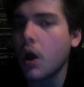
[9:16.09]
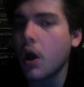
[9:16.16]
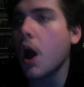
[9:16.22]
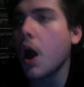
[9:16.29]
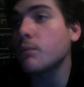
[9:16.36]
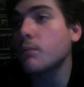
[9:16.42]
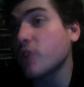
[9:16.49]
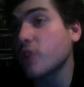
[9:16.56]

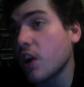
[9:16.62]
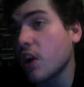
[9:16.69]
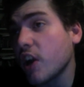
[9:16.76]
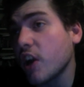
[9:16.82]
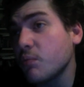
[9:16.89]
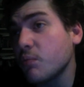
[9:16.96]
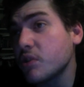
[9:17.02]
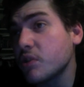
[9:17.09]
I'm sorry,
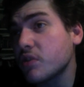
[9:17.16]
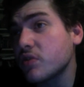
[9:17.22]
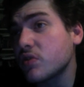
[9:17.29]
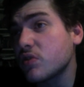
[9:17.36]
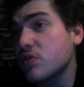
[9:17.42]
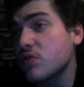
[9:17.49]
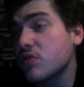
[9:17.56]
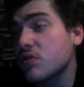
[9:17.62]
I'm just
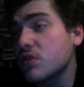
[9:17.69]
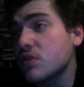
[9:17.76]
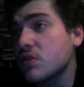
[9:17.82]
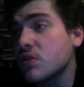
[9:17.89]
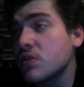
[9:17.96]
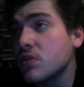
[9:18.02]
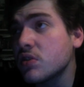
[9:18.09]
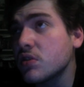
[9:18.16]

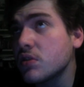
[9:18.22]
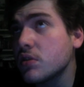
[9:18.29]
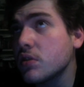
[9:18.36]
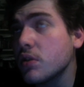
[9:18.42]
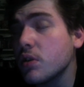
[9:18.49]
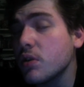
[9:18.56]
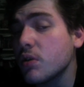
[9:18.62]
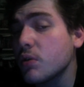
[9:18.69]

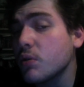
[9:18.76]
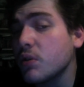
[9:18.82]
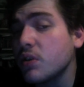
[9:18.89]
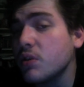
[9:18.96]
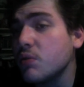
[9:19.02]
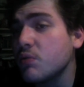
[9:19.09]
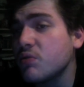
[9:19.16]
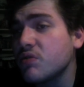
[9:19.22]
so
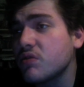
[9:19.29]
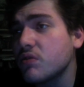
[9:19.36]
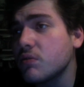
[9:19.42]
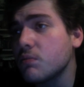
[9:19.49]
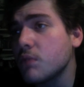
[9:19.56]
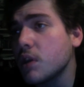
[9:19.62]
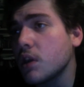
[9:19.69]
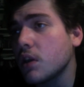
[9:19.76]
used to
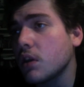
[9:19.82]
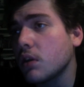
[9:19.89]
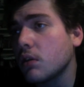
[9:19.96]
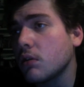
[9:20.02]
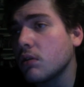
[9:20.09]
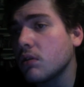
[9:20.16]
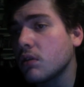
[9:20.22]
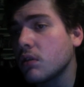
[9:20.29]
being
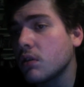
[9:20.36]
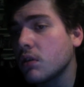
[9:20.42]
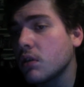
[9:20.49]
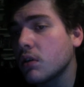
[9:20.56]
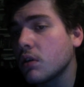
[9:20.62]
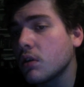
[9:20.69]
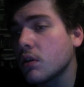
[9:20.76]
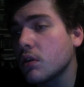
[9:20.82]

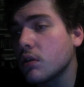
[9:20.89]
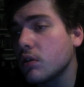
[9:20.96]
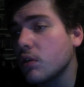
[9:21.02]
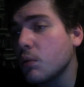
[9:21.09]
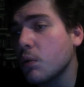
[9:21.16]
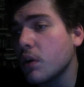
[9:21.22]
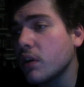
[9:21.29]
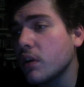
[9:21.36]
the
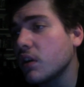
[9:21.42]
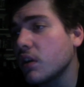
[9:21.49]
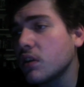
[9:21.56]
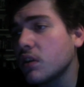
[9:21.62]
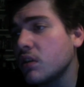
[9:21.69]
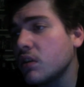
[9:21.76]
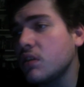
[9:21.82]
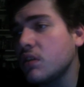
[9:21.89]
one that
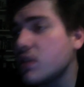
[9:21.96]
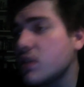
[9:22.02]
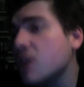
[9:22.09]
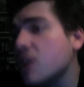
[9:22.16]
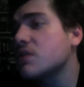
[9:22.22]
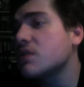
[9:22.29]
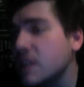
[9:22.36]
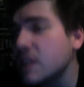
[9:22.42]

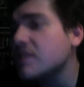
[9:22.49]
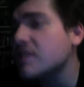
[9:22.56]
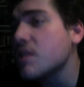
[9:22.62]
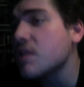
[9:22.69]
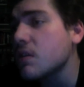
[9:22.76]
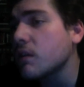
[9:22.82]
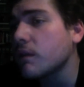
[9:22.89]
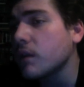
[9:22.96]
does these
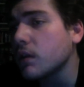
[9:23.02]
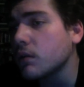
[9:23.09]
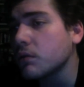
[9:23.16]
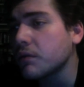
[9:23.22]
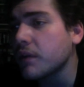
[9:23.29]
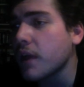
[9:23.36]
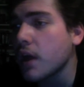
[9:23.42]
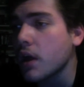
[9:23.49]
interviews
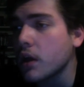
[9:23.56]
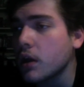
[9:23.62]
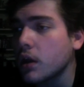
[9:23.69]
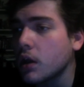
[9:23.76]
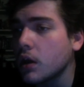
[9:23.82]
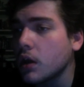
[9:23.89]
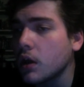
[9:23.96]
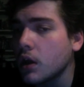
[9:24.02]
that
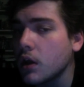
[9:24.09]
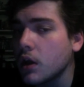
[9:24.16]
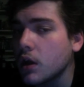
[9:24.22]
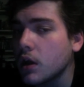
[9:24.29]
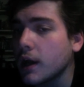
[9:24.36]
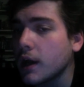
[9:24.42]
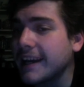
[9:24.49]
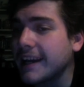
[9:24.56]

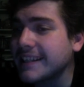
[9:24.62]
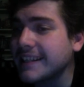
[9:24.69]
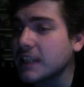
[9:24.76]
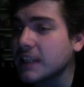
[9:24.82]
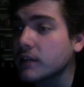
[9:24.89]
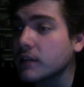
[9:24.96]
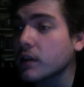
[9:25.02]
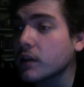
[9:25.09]
I
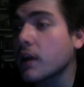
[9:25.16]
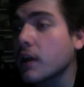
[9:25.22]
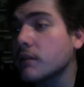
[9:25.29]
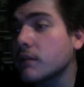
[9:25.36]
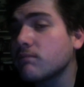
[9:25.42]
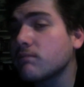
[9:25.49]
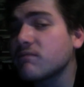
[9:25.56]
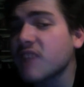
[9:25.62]
guess I got
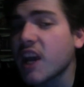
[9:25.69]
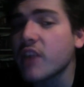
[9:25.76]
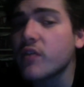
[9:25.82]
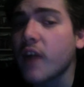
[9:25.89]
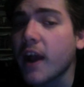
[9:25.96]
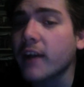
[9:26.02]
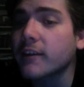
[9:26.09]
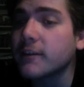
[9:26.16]

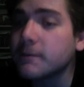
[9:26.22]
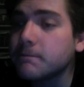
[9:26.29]
sidetracked.